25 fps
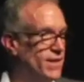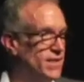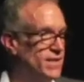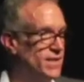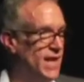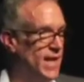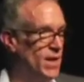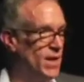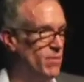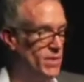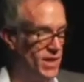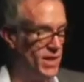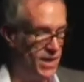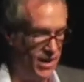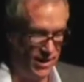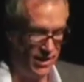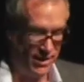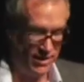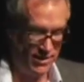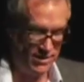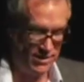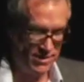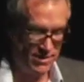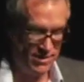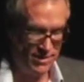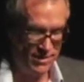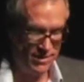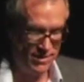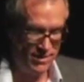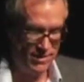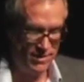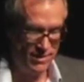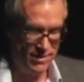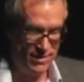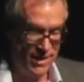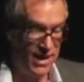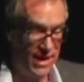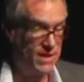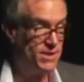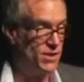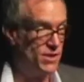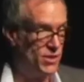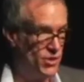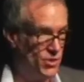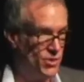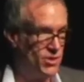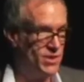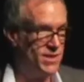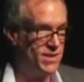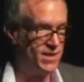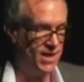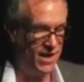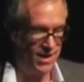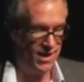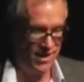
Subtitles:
at the same things. That's a sure